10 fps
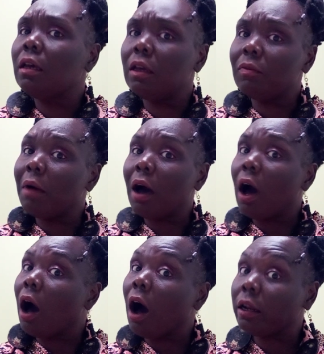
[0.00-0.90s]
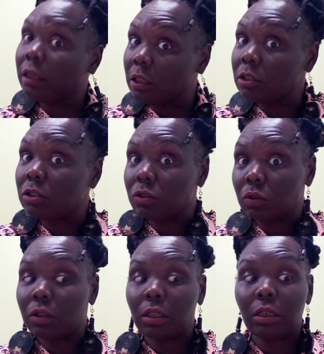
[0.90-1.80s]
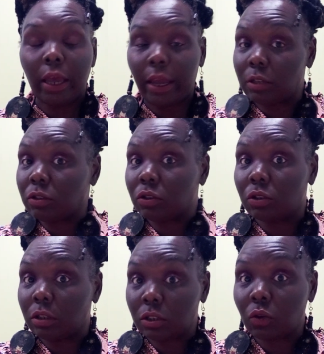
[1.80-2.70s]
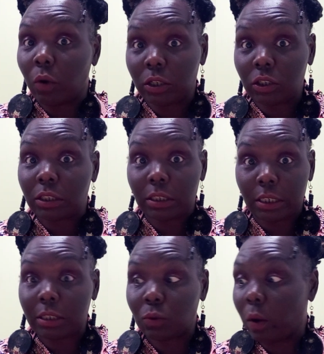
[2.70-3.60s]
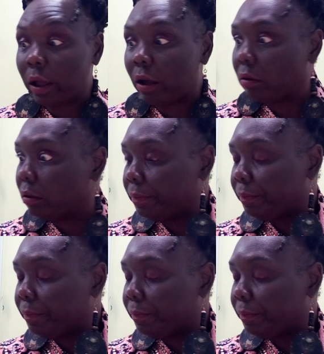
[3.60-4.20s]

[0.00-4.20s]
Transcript: if my audience knew the answer to these questions as well.